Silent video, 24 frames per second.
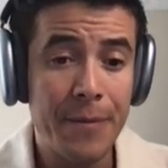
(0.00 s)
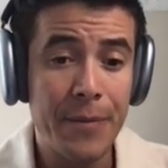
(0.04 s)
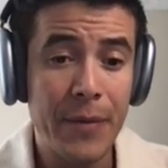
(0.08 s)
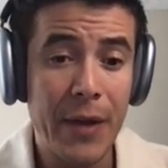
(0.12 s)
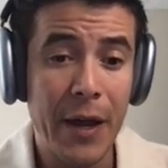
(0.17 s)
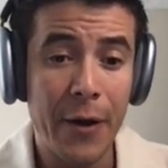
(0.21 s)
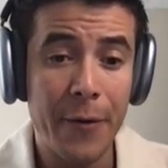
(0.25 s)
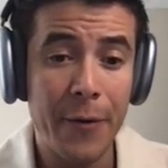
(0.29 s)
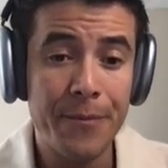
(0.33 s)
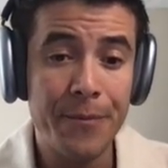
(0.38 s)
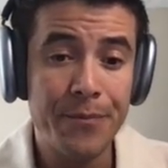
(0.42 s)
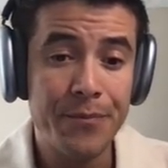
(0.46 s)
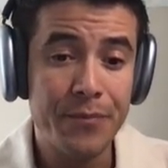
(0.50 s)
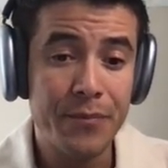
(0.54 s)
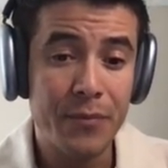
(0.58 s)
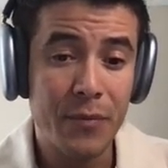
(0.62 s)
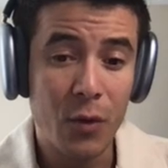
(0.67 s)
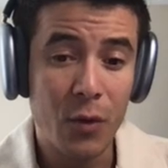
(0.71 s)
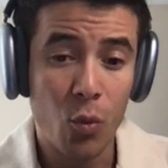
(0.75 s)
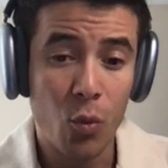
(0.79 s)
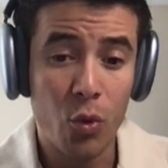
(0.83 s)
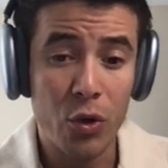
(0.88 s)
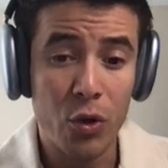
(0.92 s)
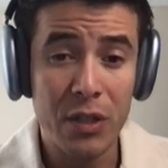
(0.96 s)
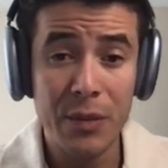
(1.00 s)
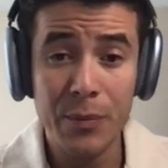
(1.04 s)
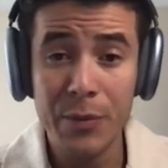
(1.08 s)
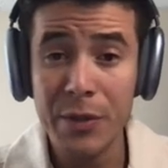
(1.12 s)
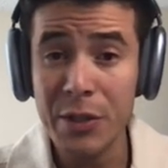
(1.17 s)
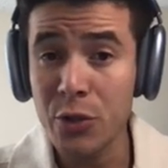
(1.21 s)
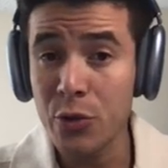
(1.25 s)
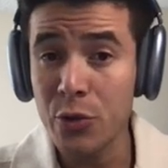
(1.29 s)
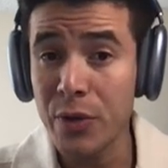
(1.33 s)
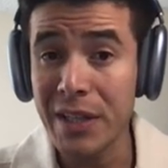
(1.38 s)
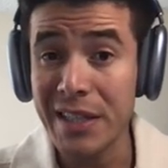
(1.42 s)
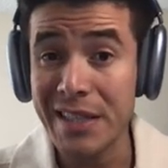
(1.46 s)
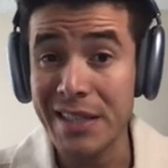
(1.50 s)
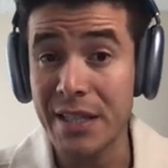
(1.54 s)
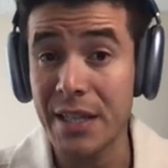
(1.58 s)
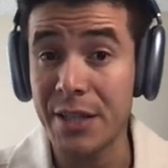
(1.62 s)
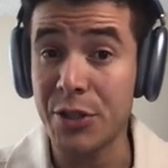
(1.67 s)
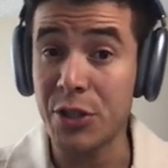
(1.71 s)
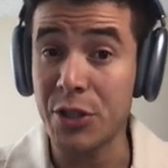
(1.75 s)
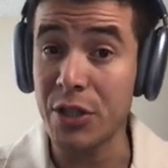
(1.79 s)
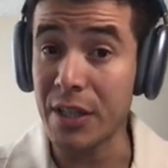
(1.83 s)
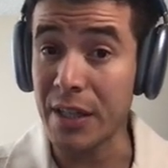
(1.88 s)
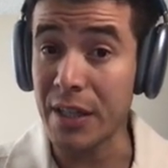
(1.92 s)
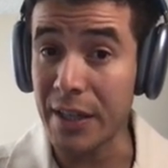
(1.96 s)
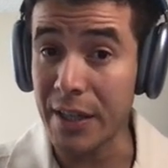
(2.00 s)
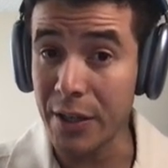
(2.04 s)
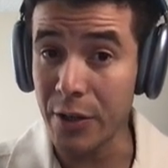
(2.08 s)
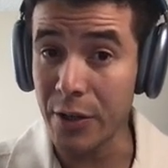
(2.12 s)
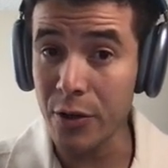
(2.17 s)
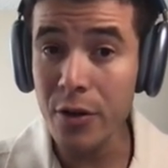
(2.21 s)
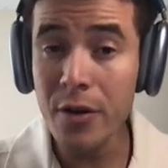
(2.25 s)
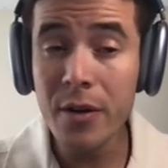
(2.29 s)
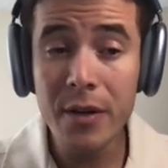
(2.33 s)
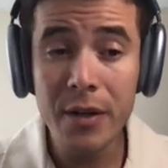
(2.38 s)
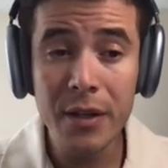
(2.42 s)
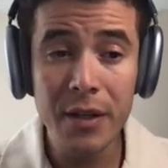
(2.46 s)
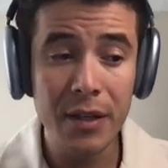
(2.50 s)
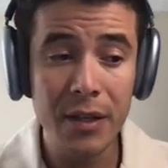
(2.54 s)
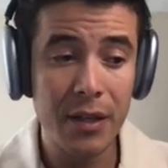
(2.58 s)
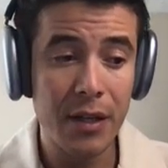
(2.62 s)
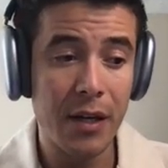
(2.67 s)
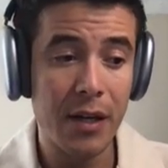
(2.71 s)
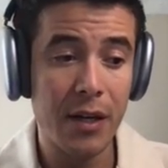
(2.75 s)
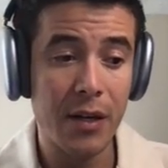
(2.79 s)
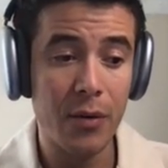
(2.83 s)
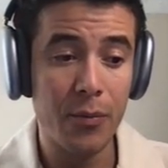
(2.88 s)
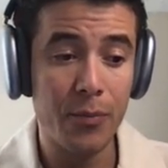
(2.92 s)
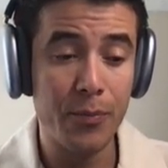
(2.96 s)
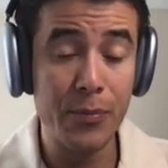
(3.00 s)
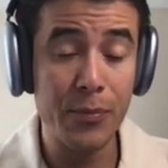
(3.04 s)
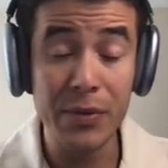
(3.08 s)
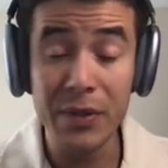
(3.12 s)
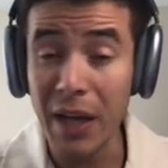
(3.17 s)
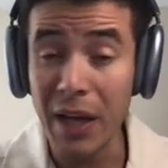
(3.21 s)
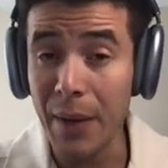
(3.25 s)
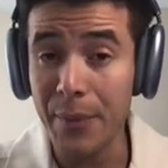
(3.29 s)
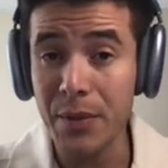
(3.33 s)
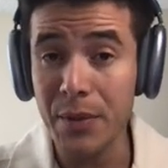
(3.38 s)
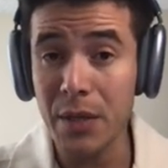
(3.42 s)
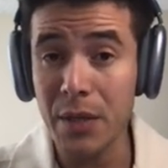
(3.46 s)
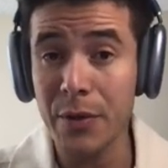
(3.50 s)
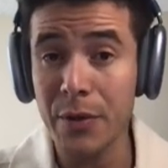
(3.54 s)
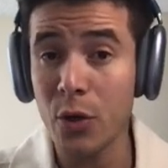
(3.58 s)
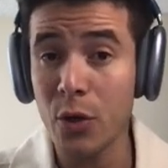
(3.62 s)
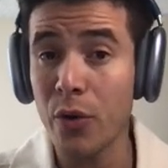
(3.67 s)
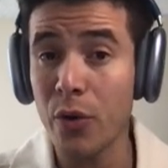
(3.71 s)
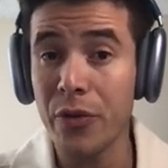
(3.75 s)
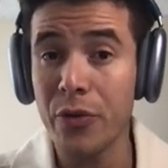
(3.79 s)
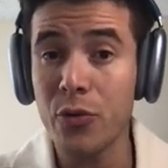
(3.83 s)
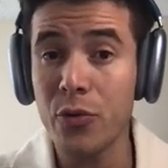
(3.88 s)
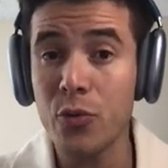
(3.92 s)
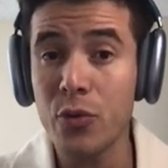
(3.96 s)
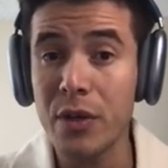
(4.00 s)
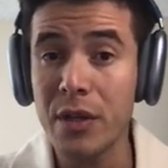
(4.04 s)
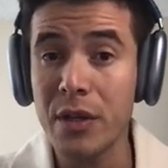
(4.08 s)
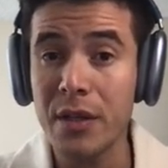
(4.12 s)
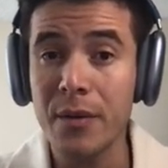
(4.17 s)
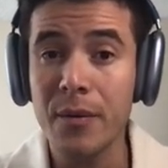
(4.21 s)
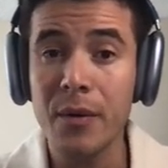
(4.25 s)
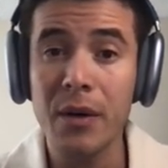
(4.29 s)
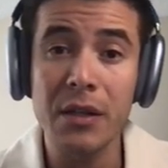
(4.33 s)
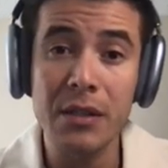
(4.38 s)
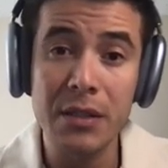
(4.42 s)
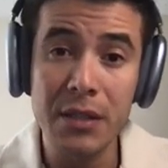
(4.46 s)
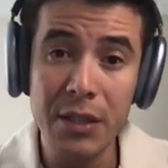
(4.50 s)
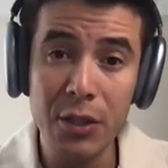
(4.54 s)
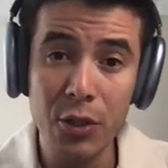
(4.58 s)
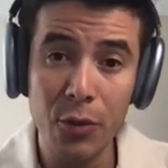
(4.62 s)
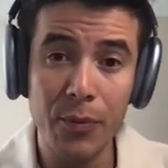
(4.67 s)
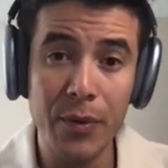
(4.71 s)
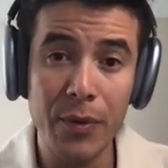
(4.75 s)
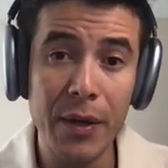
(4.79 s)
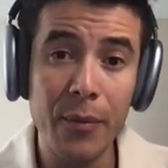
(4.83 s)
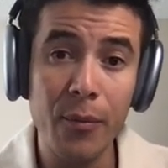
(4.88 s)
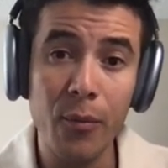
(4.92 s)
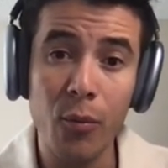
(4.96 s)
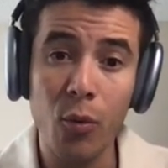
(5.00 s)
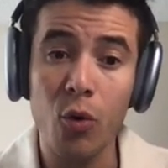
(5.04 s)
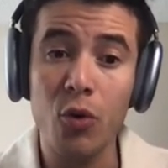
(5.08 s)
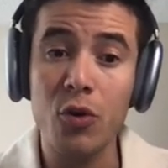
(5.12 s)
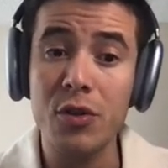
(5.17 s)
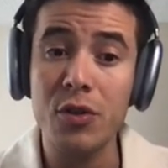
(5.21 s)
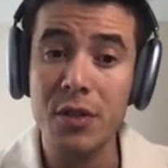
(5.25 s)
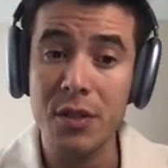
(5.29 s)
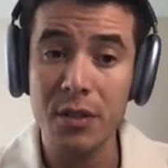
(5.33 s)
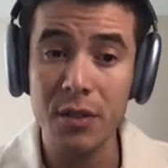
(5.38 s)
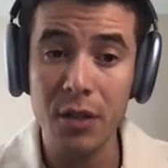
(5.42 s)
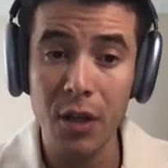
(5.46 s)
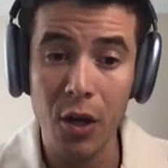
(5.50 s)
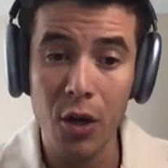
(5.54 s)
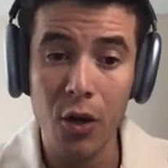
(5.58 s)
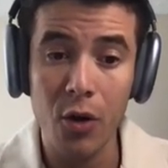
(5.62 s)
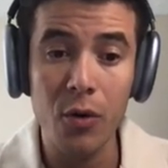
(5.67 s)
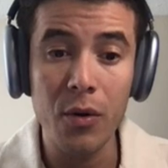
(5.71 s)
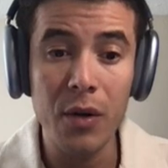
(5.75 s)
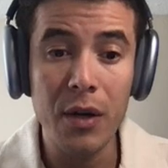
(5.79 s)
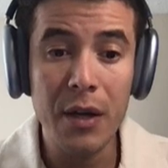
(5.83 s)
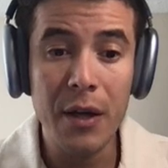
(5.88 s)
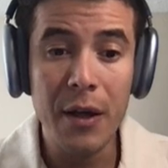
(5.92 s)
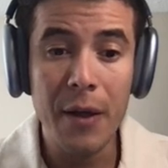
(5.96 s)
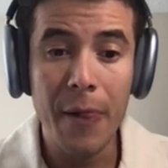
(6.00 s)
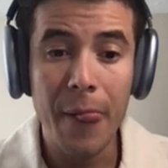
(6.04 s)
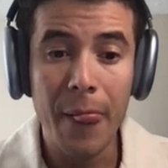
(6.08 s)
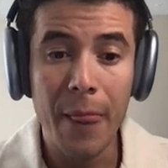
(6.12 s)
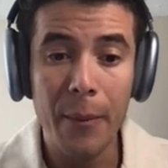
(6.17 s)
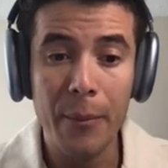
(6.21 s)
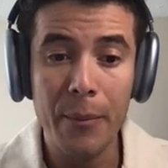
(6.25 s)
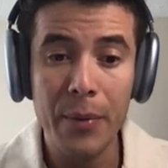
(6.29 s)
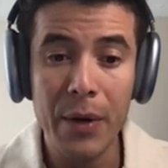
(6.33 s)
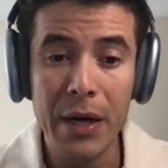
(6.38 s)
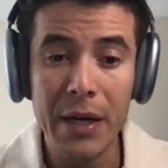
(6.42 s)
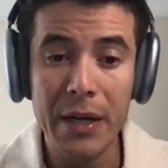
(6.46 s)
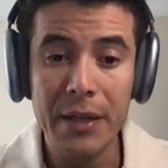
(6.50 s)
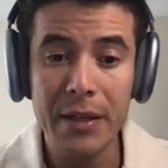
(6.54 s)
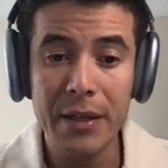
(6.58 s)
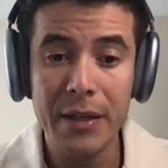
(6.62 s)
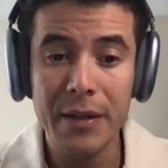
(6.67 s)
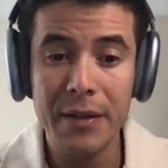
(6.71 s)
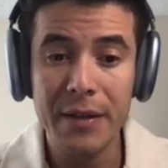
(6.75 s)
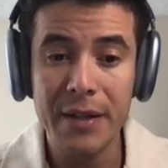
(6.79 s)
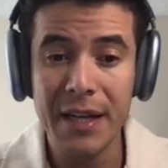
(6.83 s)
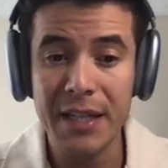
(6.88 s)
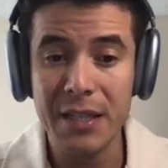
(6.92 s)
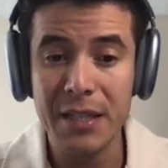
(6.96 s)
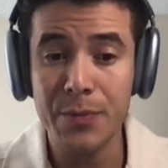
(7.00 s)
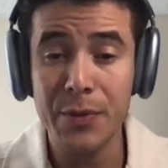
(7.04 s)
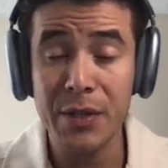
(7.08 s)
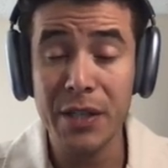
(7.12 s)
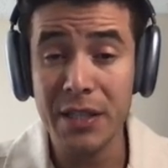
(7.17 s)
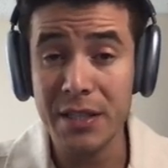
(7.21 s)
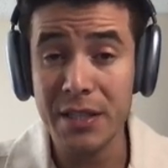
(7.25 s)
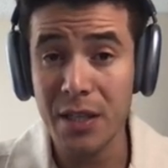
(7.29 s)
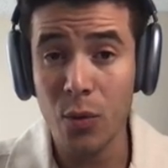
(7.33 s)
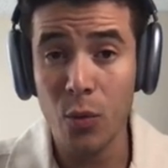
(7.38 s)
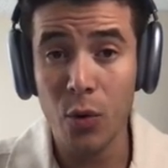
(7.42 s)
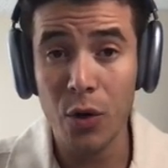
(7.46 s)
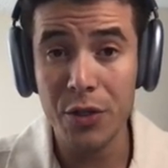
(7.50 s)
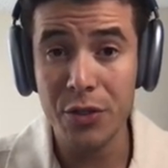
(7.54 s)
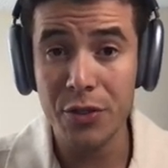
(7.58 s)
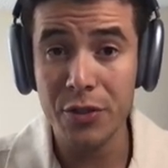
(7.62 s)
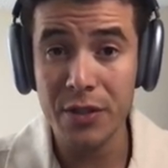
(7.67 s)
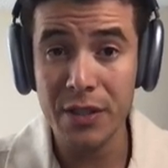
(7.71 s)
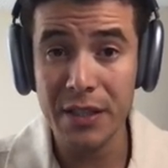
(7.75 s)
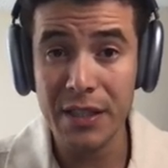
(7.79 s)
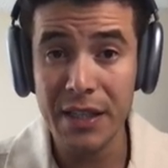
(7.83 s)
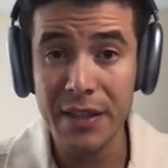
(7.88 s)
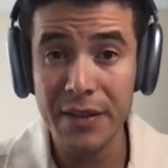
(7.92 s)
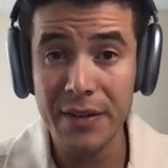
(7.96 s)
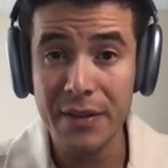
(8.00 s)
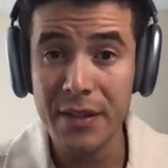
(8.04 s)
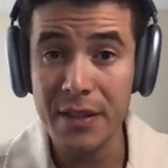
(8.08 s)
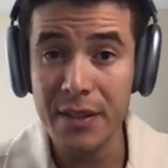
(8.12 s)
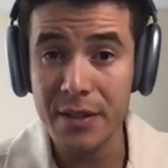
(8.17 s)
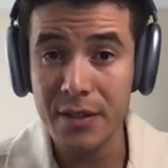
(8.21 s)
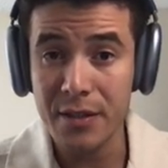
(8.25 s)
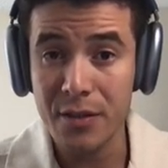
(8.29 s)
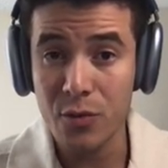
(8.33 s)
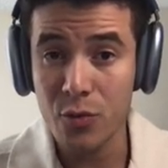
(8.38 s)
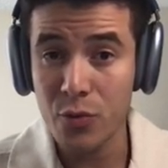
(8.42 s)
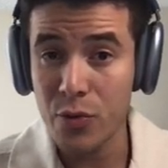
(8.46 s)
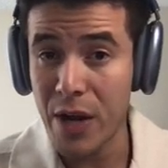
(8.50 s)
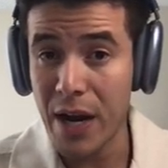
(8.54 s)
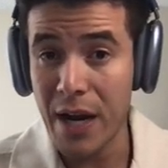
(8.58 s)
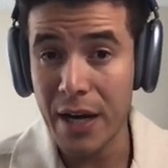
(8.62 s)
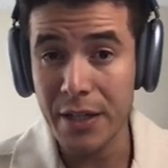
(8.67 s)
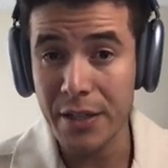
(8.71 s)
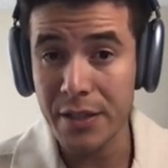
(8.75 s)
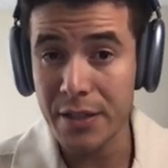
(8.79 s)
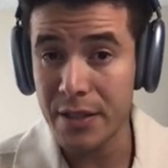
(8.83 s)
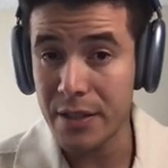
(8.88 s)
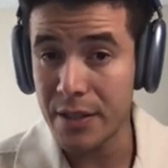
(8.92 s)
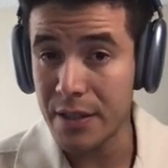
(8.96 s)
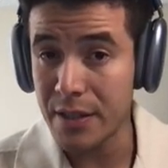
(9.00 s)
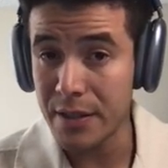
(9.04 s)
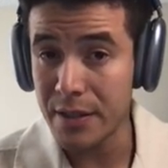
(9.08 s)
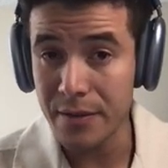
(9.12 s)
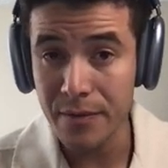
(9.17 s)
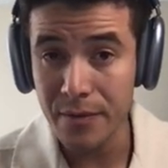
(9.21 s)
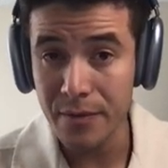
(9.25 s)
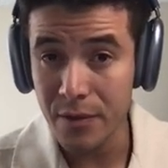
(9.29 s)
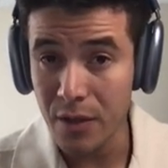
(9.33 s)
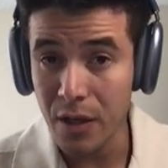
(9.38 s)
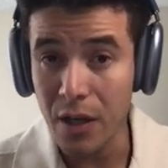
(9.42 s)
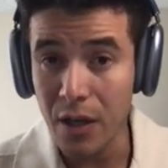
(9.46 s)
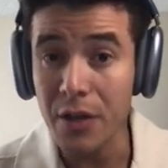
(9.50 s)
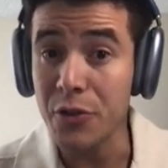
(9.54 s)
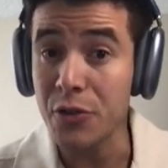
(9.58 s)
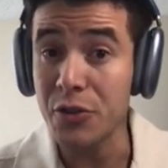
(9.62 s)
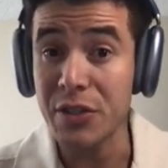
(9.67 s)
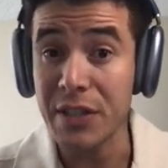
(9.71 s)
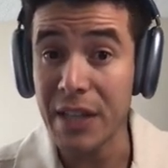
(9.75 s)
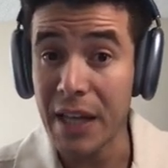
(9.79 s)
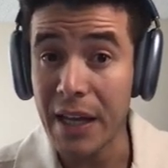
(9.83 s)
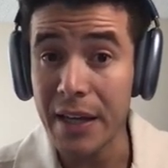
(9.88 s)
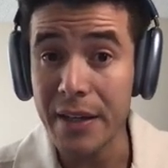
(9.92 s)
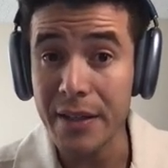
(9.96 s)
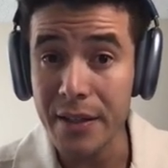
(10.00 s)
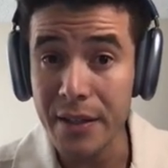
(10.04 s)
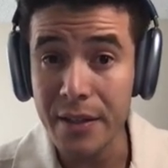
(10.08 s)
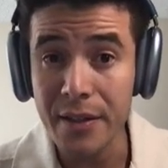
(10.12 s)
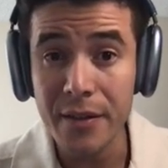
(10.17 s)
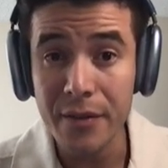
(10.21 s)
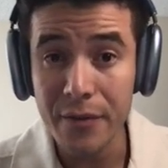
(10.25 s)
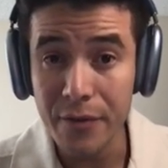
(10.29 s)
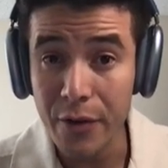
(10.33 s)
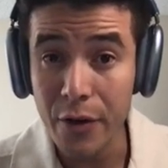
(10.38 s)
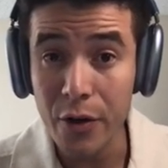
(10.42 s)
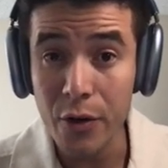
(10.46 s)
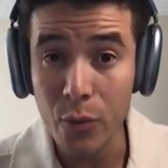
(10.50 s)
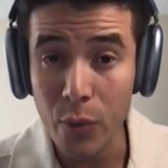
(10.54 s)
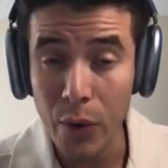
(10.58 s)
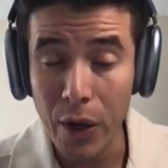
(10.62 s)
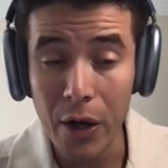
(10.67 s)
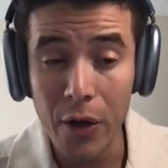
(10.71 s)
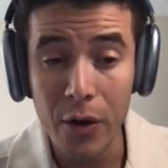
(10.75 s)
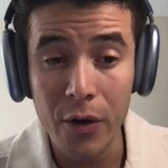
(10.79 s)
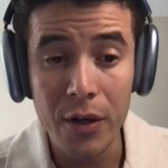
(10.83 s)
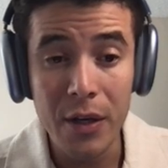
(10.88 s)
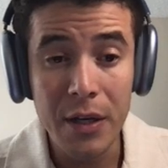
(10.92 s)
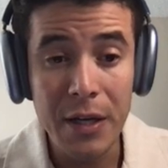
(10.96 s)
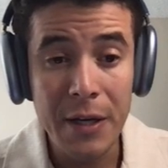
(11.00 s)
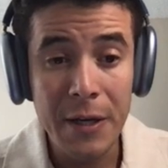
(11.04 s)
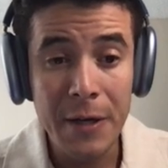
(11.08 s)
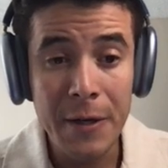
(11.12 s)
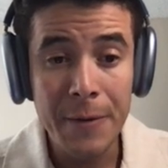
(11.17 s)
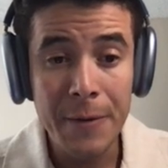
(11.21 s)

Now, we're going to be doing a session here. I'm going to be going through it a little bit more slow, but that's because I want you to get this reaction and understand it very well.